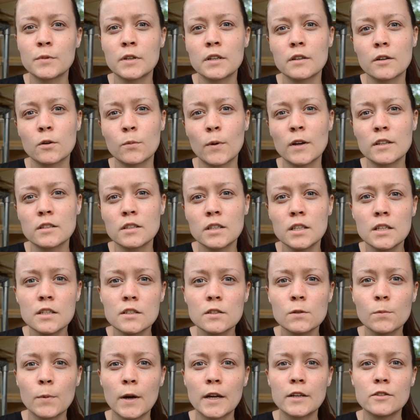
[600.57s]
but quite an
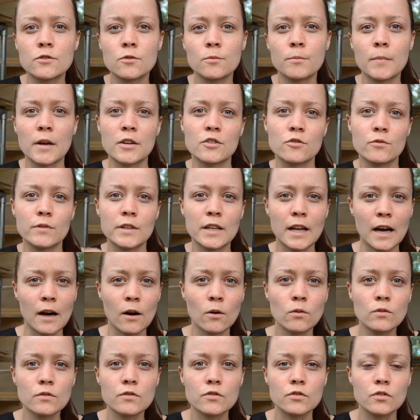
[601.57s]
easy way to measure it
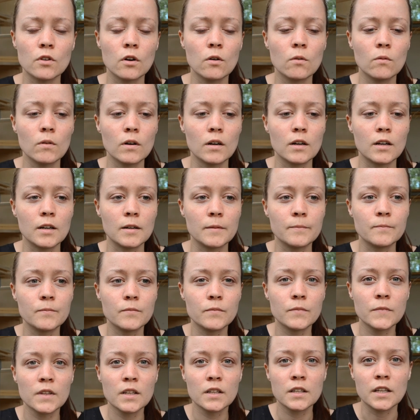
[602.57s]
out. So
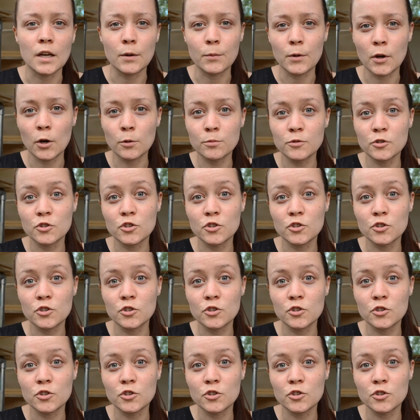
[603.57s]
we hope to